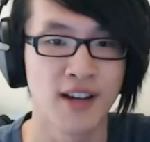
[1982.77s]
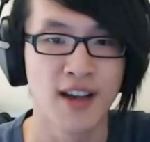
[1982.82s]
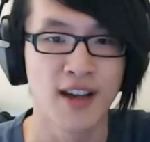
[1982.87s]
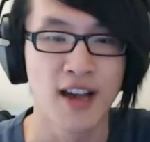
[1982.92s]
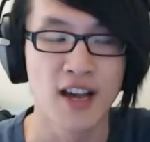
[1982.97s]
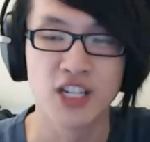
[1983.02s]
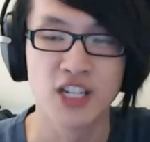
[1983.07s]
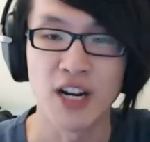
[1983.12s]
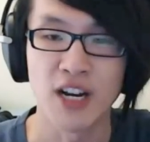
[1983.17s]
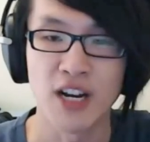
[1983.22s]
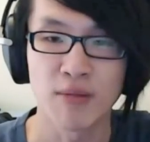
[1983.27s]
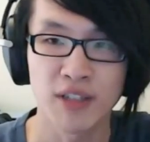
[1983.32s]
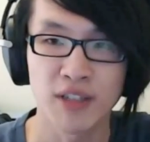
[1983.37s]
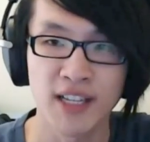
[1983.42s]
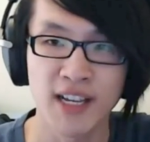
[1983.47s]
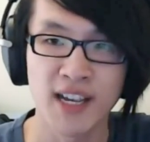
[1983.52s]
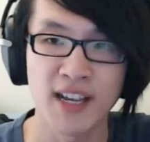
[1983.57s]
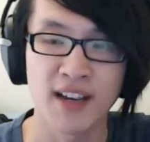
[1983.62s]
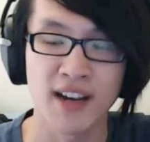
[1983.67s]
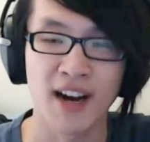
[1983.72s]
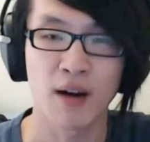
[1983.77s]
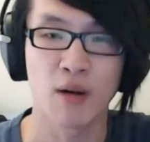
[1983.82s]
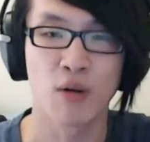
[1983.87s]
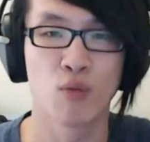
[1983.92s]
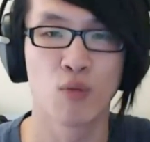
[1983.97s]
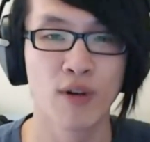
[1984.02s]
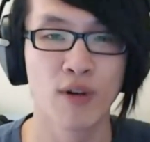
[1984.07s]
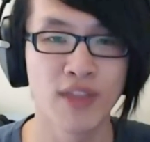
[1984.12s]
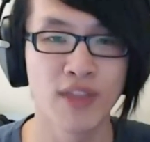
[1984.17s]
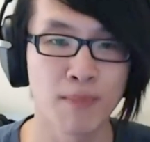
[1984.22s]
Generally, uh,
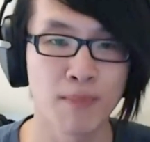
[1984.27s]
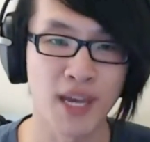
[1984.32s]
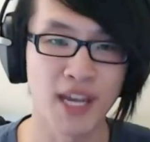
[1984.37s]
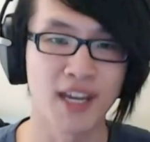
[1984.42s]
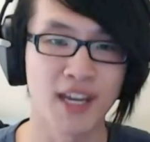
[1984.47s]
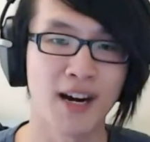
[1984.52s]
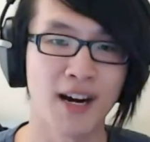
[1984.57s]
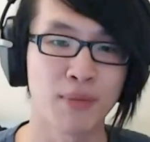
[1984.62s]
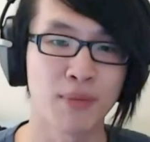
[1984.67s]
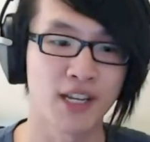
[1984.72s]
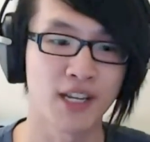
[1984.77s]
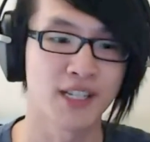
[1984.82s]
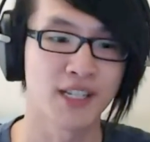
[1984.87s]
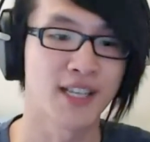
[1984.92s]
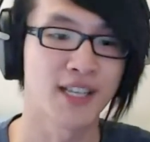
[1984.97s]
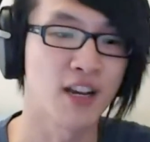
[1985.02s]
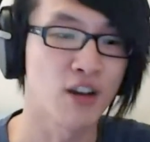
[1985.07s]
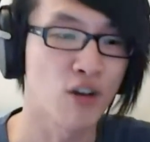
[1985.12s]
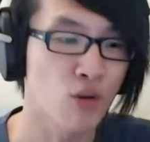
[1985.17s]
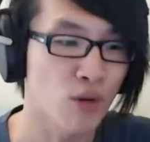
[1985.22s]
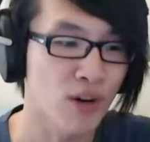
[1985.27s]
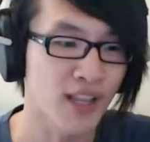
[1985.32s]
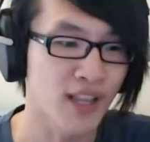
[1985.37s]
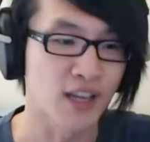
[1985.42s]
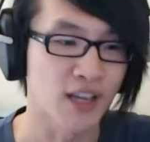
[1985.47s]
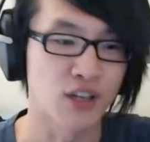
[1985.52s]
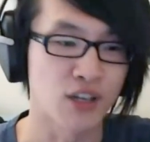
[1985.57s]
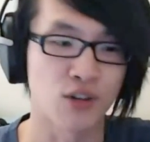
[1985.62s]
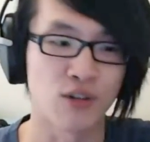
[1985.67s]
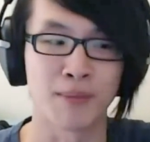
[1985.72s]
with the big companies, they know what
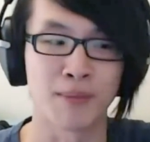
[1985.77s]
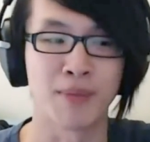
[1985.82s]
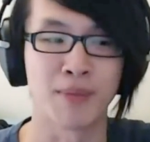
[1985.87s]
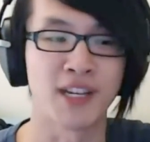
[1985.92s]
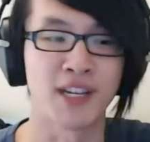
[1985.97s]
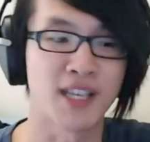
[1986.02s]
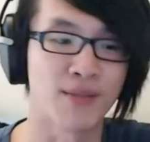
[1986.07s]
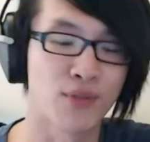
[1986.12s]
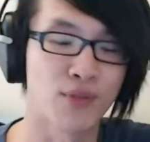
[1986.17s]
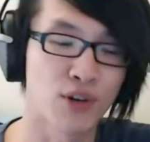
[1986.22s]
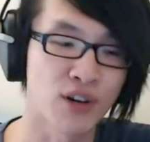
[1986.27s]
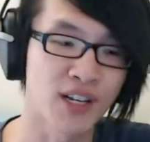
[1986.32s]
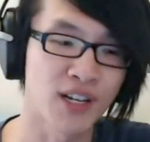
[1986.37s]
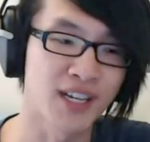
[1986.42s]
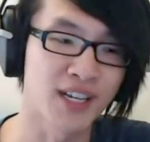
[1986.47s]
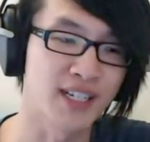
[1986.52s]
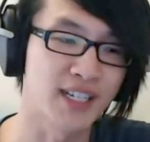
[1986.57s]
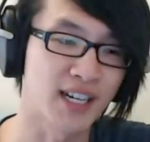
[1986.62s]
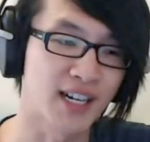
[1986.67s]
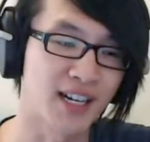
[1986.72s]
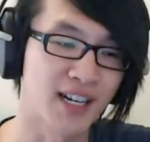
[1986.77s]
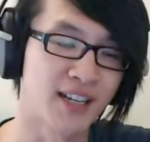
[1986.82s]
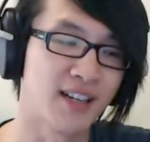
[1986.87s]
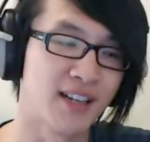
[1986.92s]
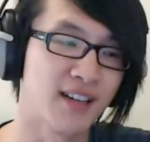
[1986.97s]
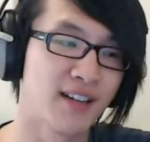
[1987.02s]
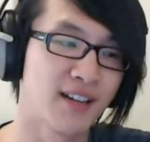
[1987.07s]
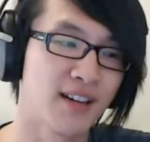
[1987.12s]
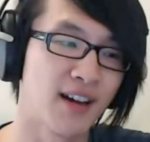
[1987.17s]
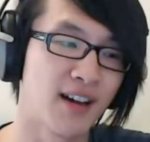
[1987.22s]
they're doing because they've already done
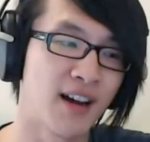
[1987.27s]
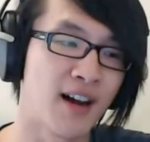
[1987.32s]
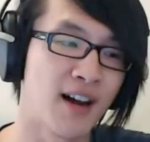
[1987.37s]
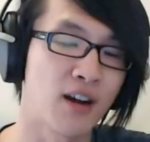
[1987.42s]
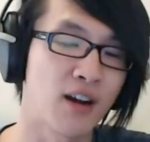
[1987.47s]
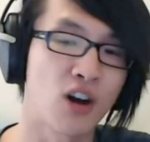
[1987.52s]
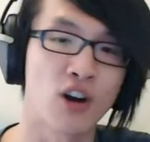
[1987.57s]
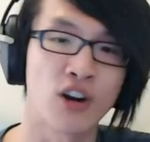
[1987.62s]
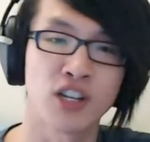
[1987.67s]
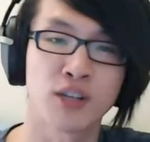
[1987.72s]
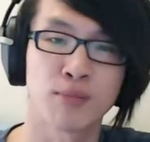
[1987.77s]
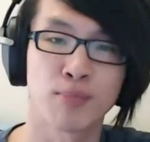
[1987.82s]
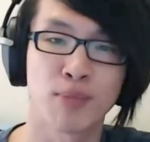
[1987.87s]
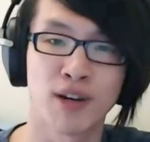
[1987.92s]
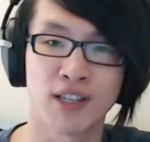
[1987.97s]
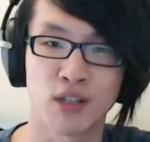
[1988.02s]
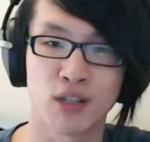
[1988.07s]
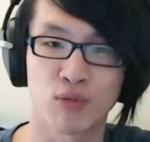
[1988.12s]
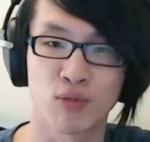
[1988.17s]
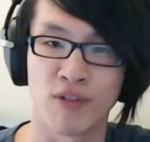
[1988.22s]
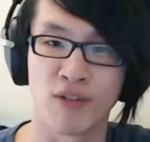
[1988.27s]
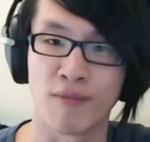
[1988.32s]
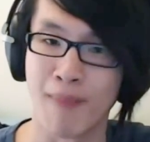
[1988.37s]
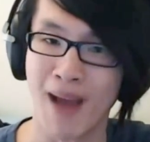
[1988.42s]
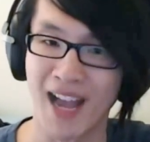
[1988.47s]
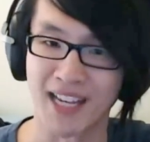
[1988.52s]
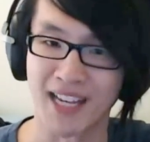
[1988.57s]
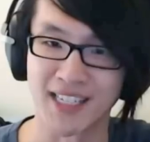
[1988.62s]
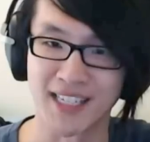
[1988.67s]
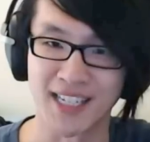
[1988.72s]
uh, correspondence with
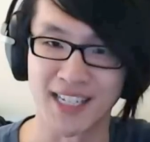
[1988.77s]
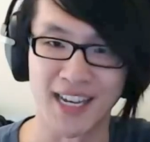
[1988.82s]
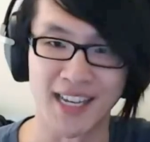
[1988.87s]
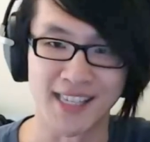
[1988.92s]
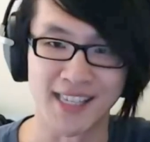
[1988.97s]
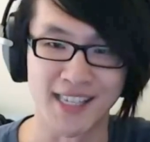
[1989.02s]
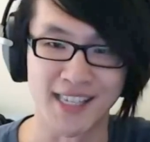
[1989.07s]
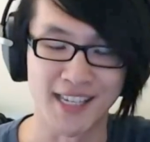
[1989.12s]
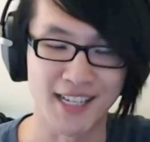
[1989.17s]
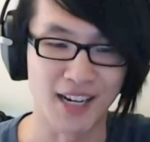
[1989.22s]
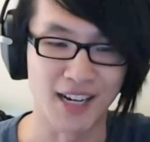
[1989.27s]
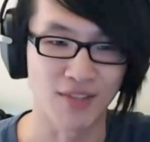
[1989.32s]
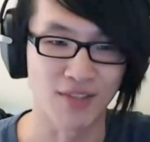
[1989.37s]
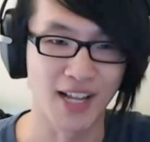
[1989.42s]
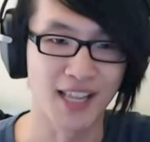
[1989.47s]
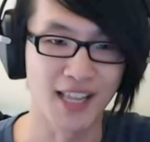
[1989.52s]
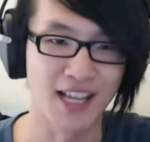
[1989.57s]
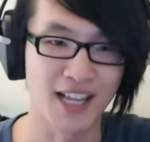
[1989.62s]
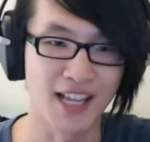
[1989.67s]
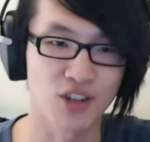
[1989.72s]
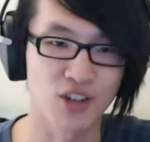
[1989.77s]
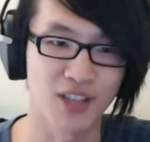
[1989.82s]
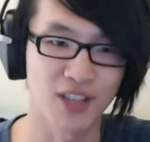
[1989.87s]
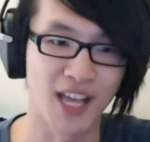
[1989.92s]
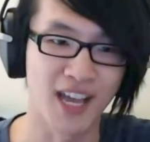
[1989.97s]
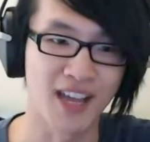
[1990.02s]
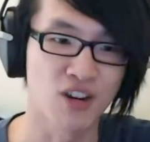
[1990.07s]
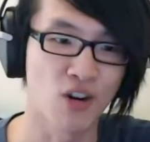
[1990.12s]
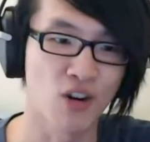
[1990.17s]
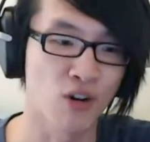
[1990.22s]
magazines and stuff like that, so
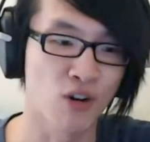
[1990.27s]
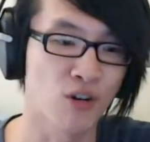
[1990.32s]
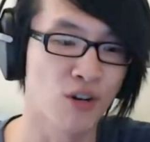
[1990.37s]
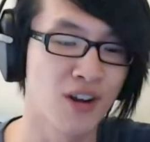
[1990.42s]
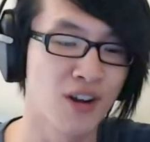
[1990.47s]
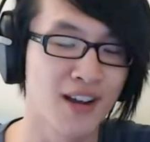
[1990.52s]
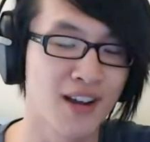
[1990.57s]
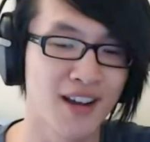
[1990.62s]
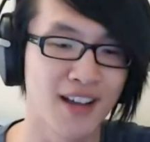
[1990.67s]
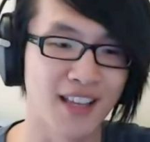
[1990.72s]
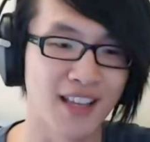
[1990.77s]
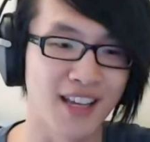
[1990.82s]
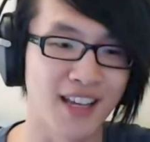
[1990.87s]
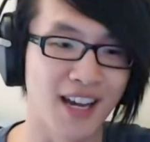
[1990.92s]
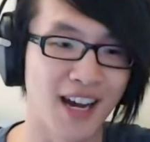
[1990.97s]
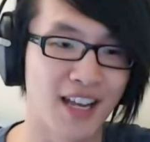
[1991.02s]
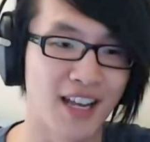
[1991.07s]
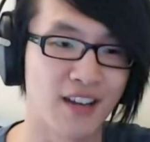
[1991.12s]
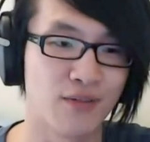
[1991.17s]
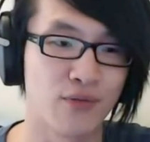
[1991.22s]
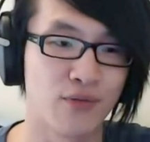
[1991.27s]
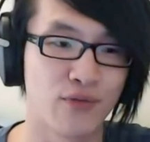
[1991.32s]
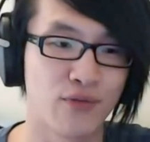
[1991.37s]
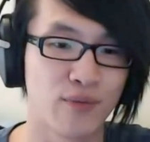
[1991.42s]
they know the kind of,